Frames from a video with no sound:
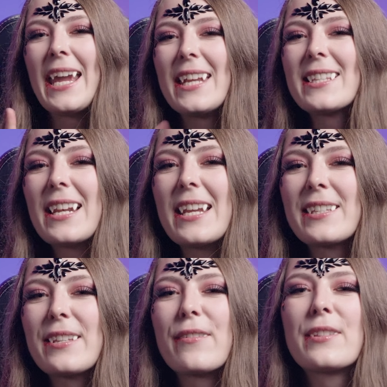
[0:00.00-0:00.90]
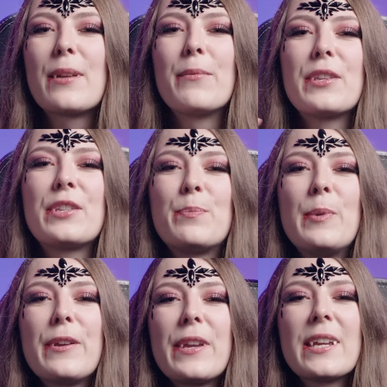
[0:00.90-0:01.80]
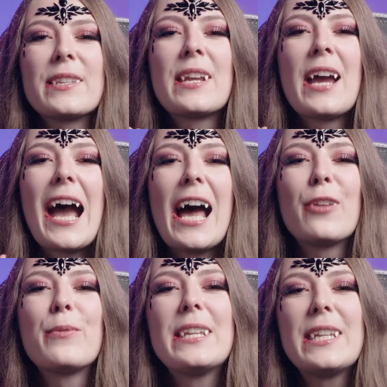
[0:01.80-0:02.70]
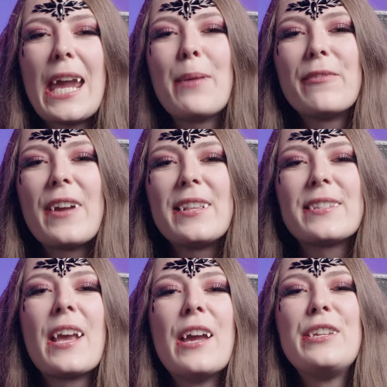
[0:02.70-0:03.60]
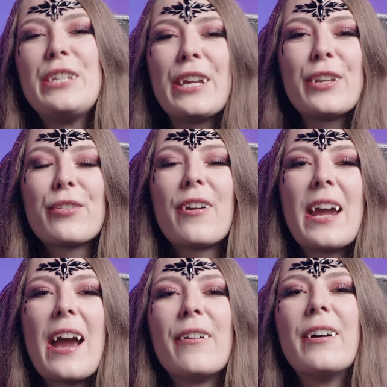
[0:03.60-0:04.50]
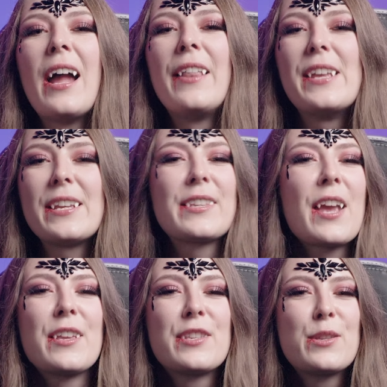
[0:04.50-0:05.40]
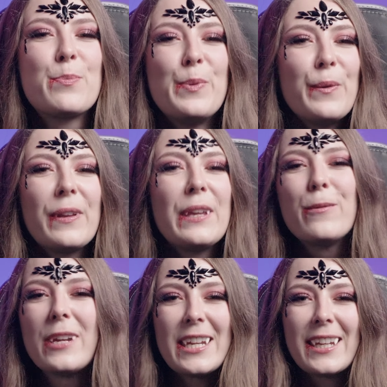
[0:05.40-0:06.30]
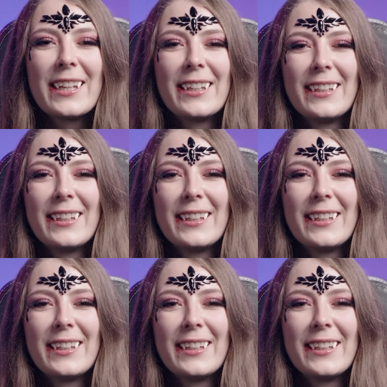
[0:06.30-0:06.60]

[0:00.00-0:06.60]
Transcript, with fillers: Here's a list of some of the spookiest Halloween game events you can try out this spooky week.